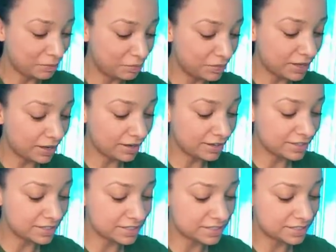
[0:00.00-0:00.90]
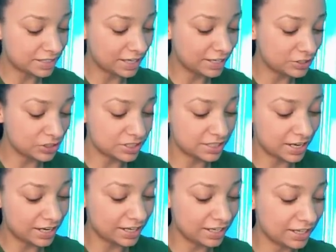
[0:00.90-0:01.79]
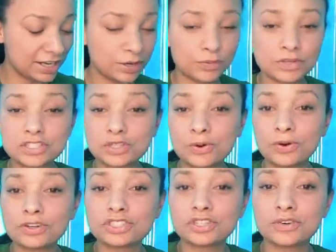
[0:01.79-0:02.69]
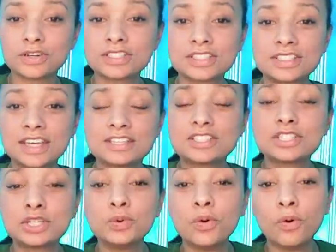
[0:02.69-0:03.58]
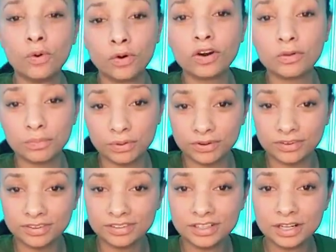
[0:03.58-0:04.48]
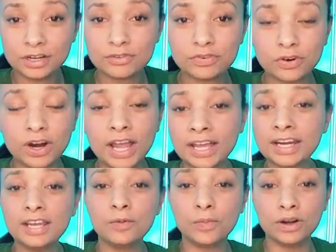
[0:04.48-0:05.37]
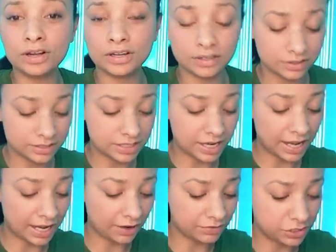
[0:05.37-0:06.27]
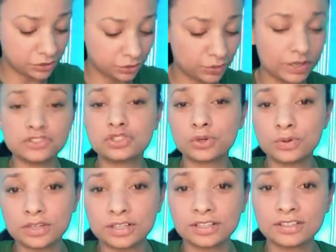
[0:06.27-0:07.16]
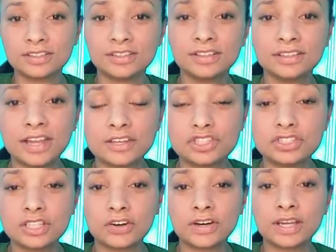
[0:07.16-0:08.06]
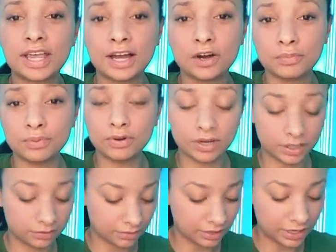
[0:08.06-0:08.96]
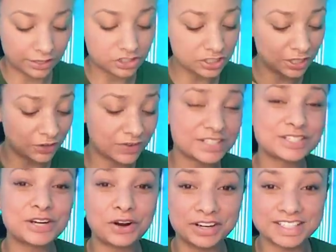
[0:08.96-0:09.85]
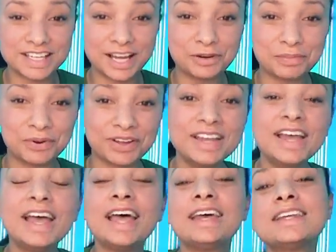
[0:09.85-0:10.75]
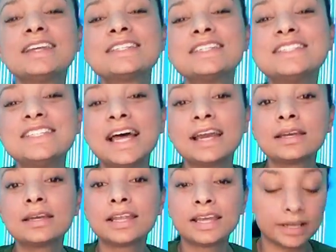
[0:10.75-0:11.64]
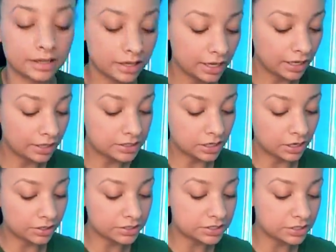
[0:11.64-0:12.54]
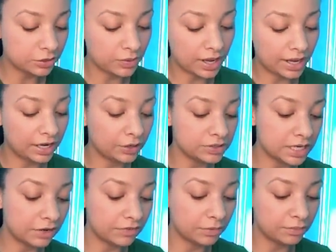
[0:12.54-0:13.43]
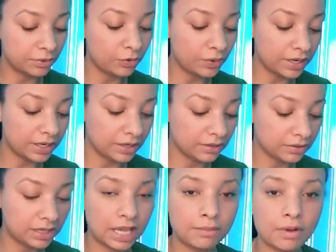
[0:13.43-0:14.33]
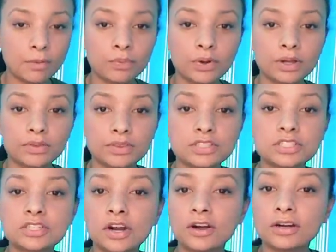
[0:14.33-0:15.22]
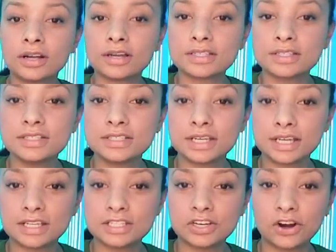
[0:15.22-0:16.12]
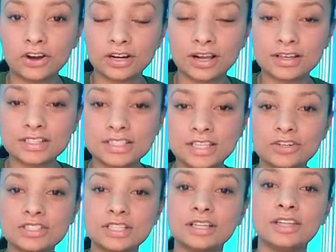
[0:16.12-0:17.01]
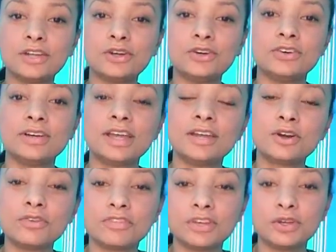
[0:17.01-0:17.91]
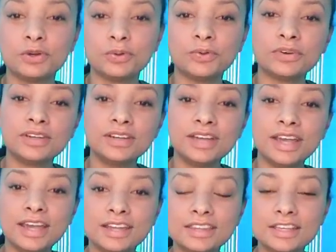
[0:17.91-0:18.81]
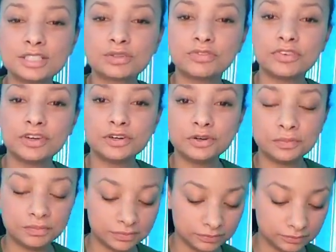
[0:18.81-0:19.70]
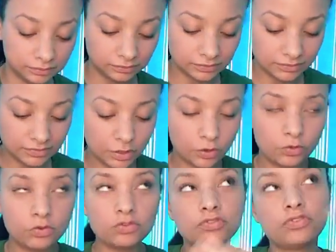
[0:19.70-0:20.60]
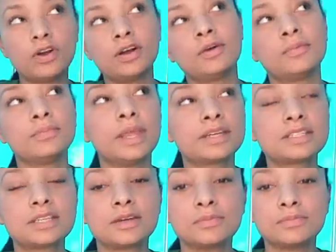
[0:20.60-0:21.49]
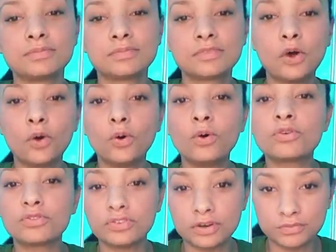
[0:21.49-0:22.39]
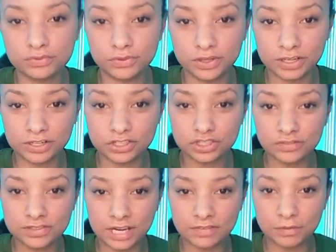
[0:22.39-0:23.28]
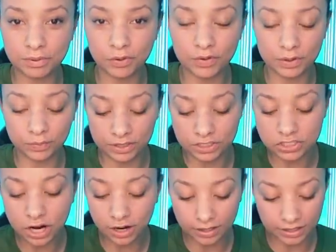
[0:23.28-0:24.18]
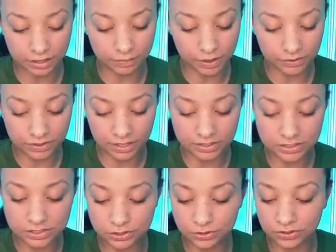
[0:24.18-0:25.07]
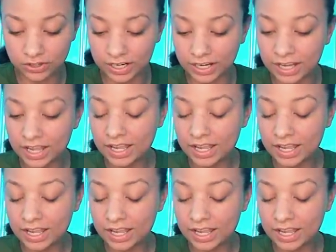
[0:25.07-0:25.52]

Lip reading: because they just said it was torture. It's too horrible for anyone to have to endure Legendary Cowboy. Legendary Stardust Cowboy. And incidentally, it's also how David Bowie came up with the Stardust and Ziggy Stardust. There is a little interview in this film from like some old film footage of David Bowie when he's talking about that story.